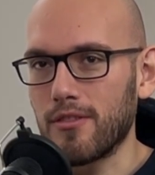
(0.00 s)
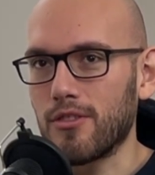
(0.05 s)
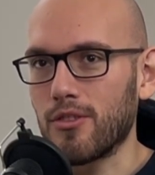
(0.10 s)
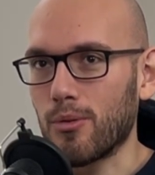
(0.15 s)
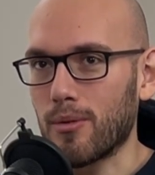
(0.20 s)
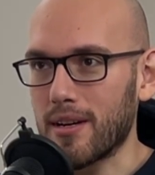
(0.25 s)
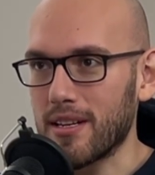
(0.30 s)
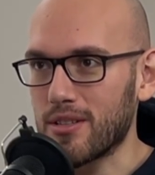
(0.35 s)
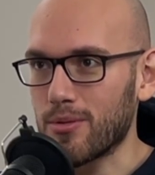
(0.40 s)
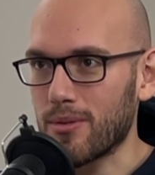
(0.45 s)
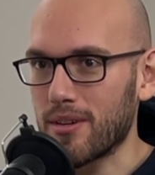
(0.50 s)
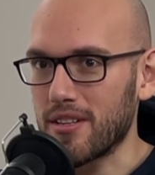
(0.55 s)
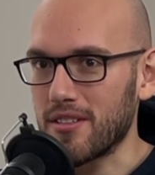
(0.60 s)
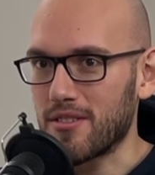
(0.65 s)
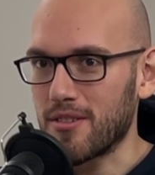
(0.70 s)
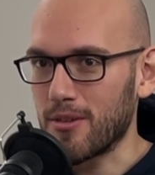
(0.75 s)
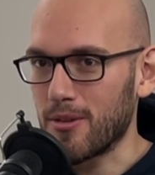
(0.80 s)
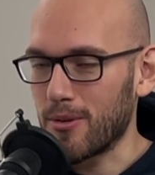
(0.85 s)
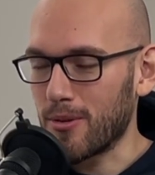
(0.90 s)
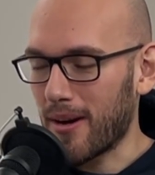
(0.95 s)

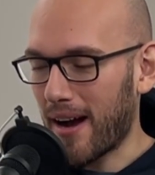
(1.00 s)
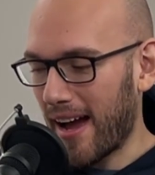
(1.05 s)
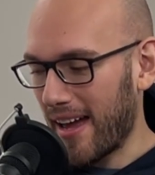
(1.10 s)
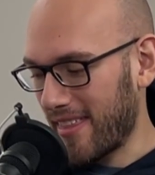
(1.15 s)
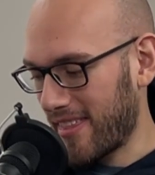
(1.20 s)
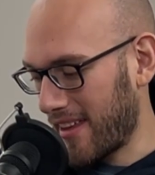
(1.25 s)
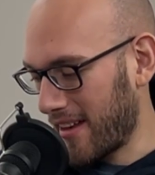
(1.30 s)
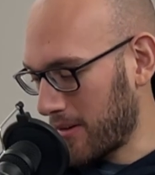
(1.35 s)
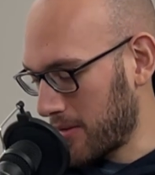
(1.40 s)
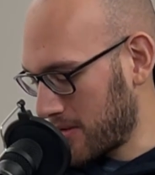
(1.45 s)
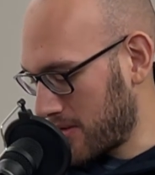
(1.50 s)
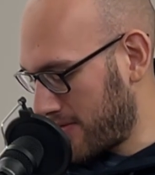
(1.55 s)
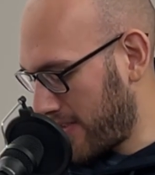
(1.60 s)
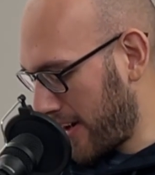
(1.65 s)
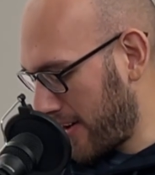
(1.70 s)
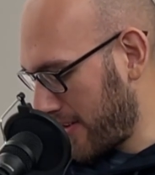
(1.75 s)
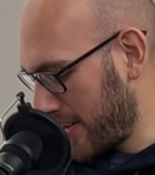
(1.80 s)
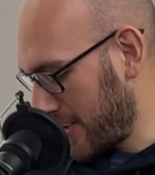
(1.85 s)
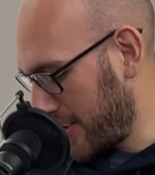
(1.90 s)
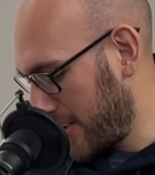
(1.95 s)
2022 I think was
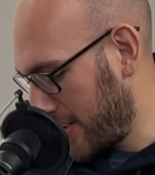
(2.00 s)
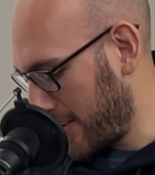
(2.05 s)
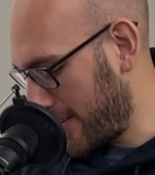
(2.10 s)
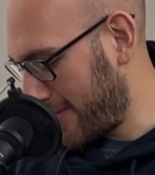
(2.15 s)
very good